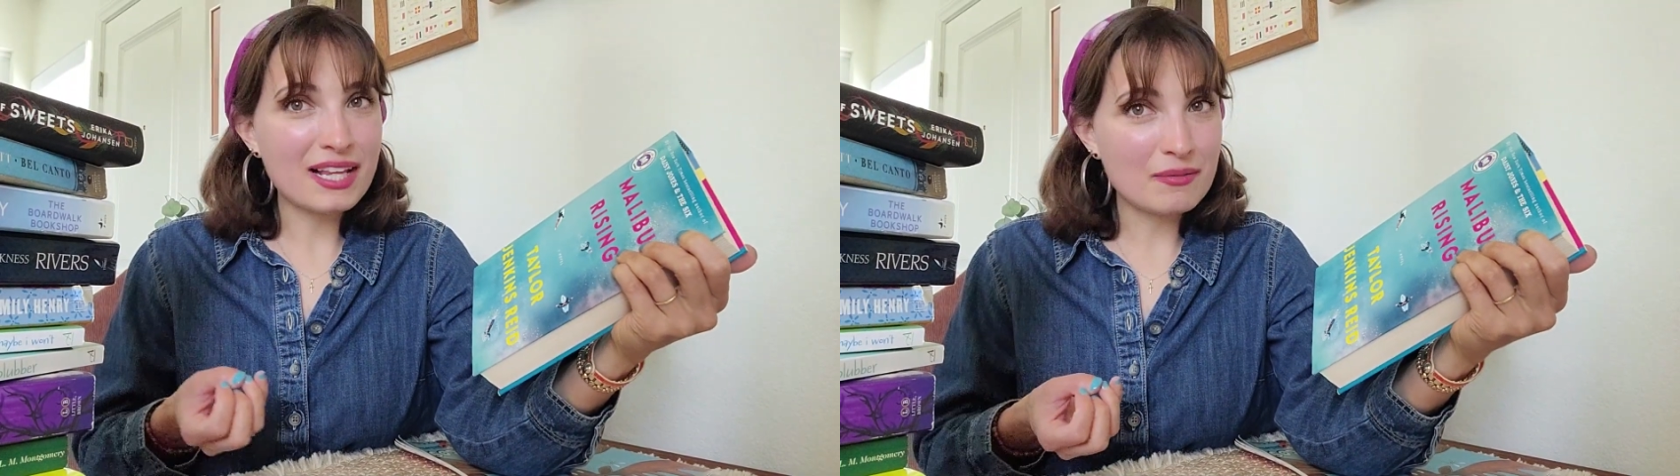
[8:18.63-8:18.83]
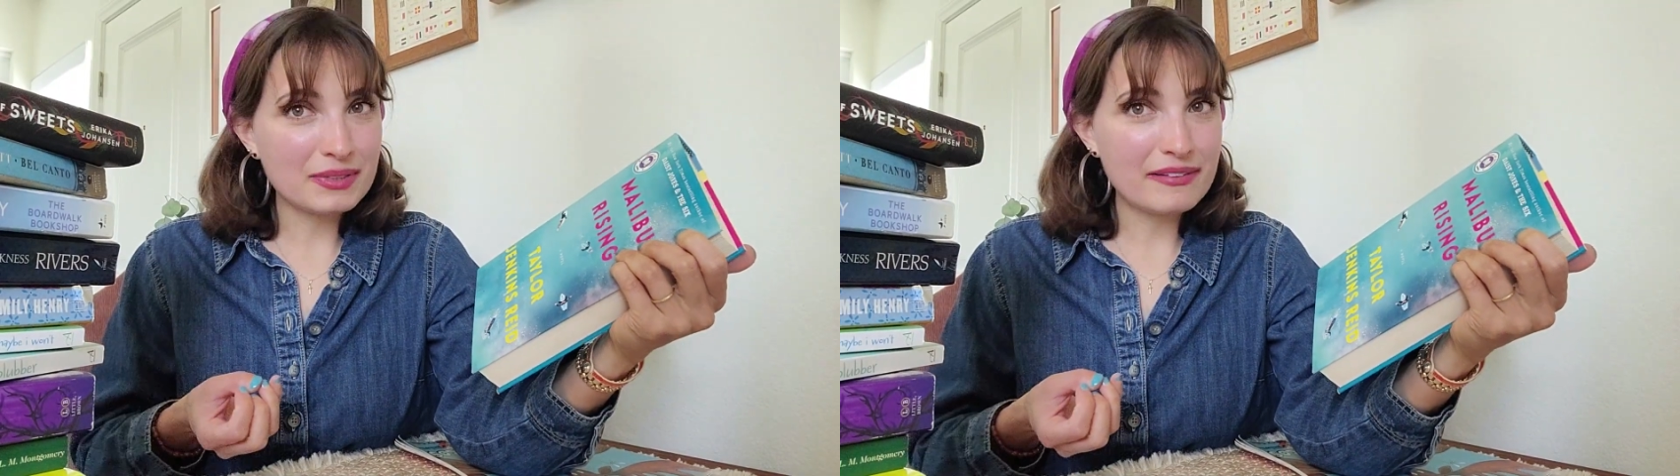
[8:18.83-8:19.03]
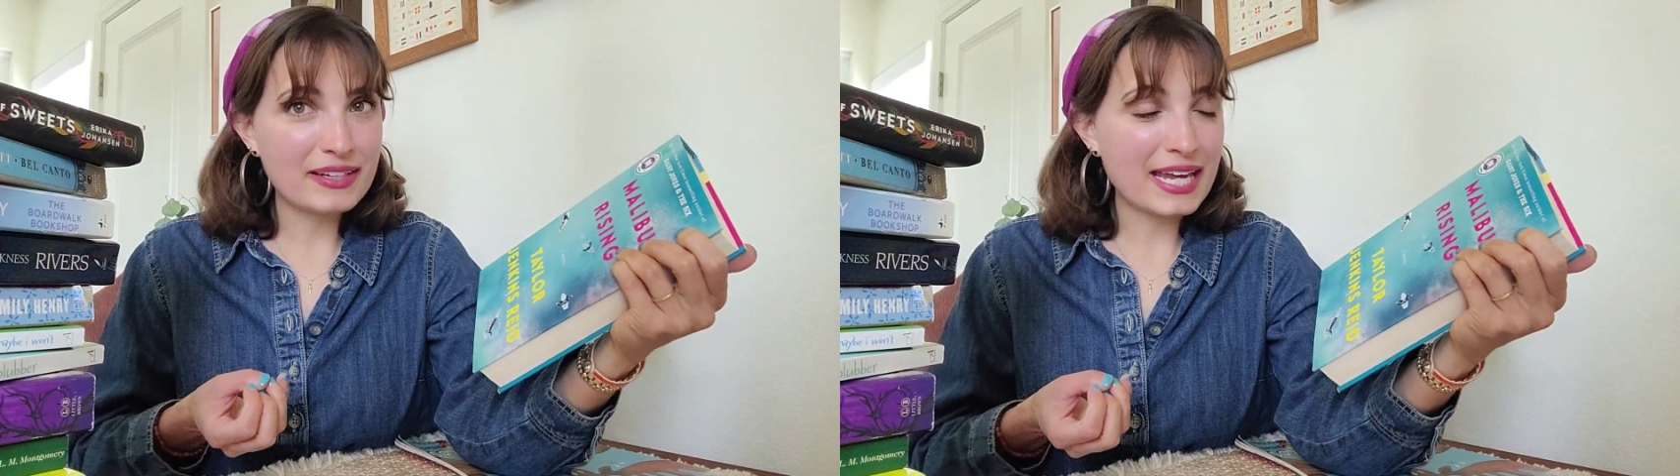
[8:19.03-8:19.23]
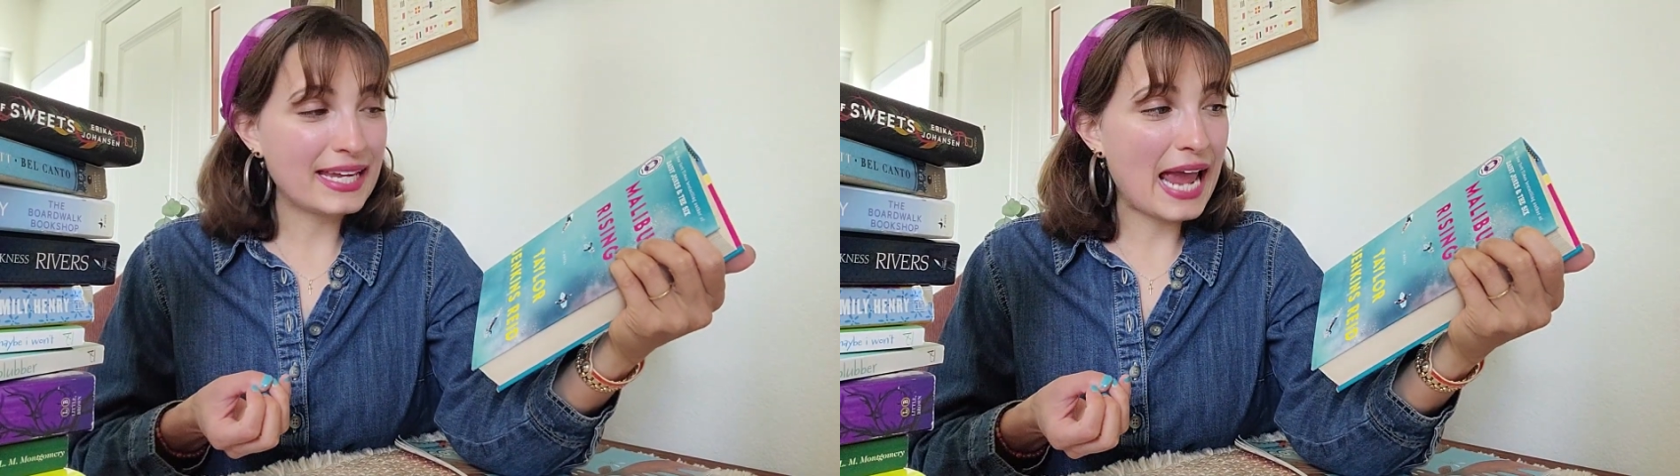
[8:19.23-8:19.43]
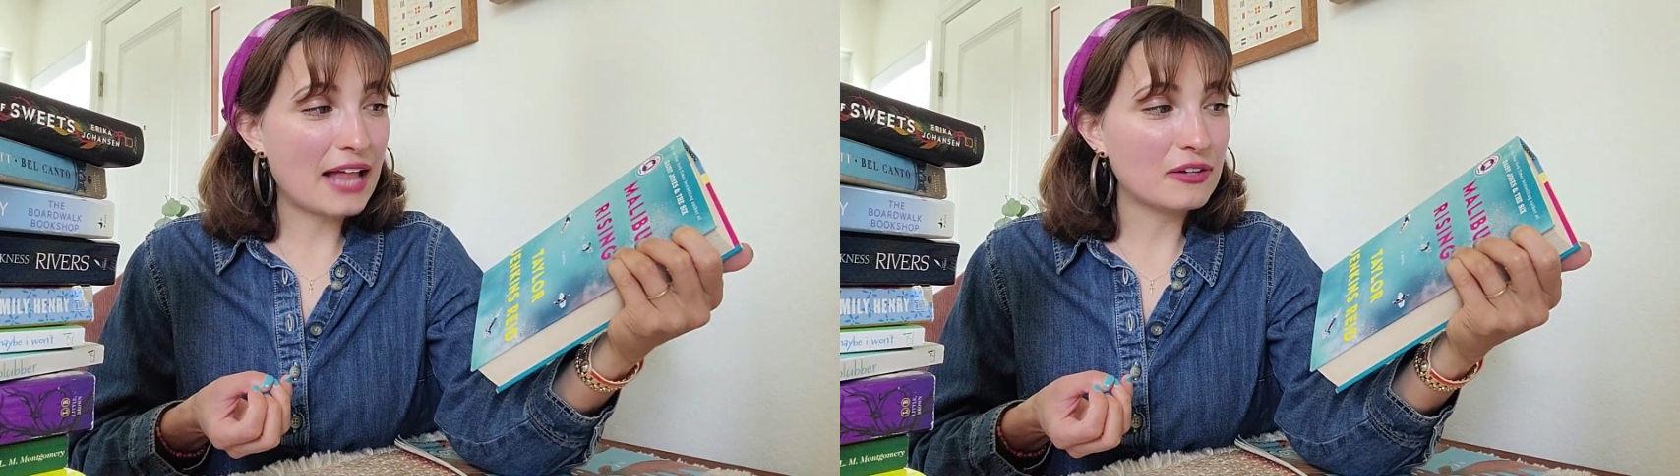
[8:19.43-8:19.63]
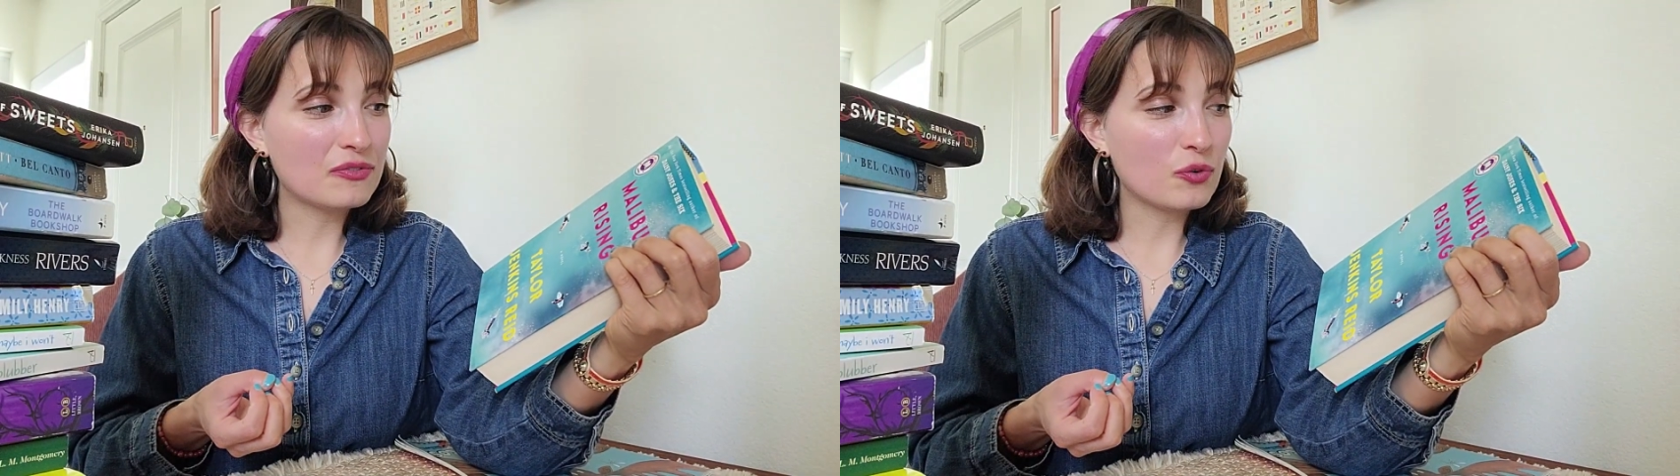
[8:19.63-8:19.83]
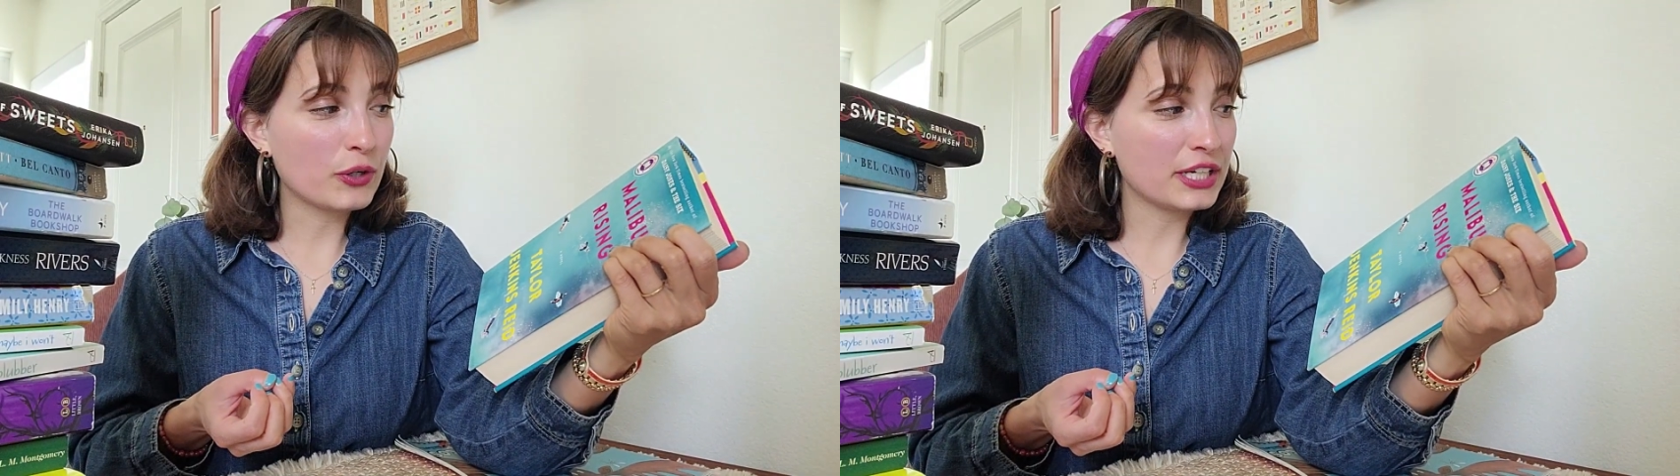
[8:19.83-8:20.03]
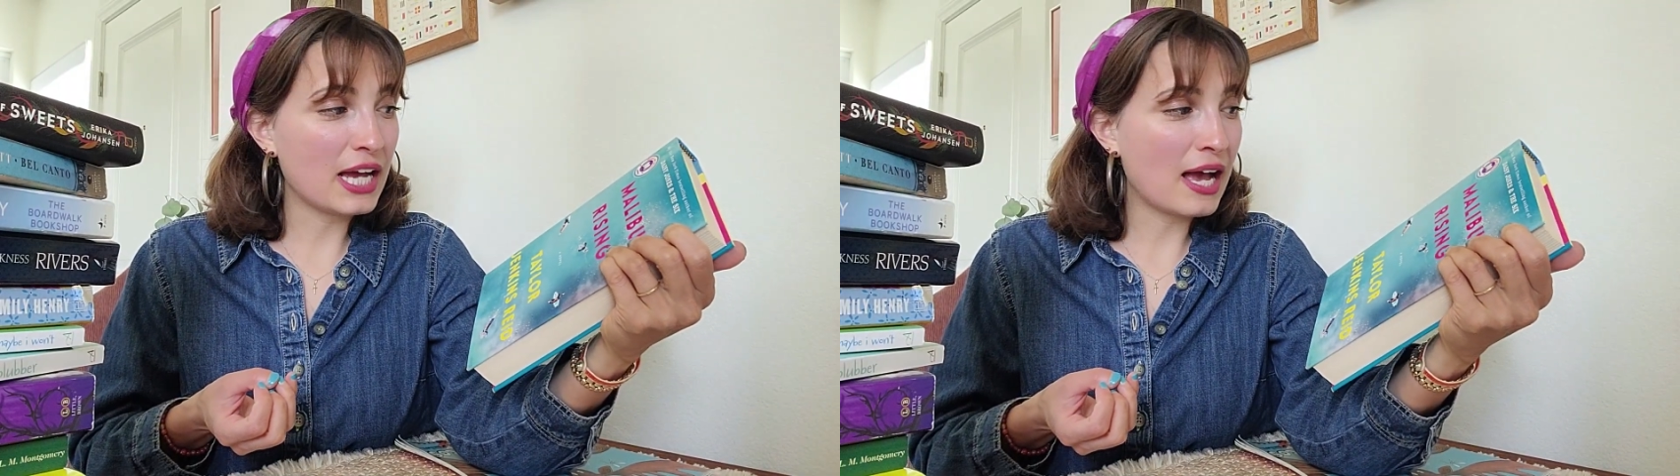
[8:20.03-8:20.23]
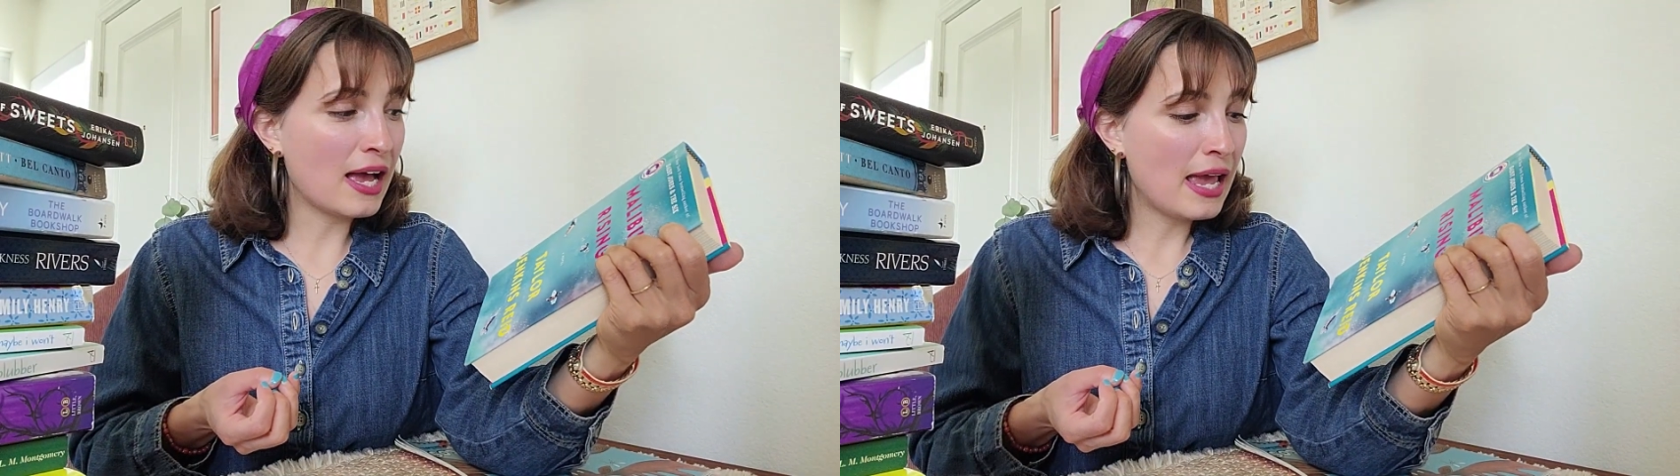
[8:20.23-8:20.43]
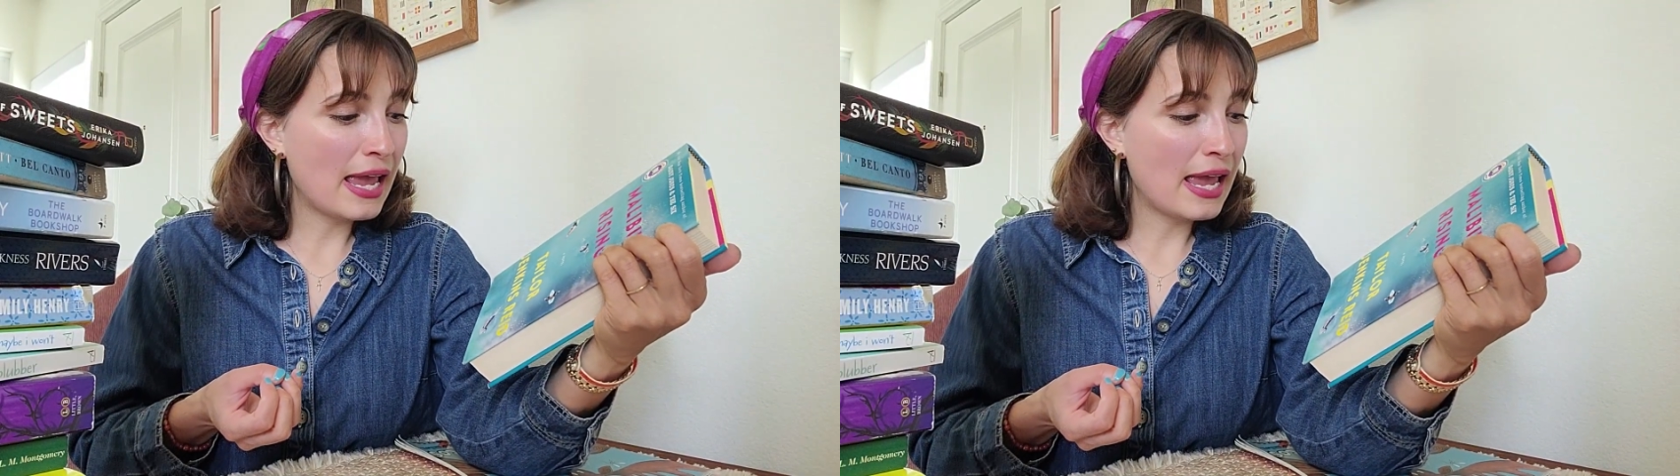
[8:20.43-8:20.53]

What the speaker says: I'm living in California.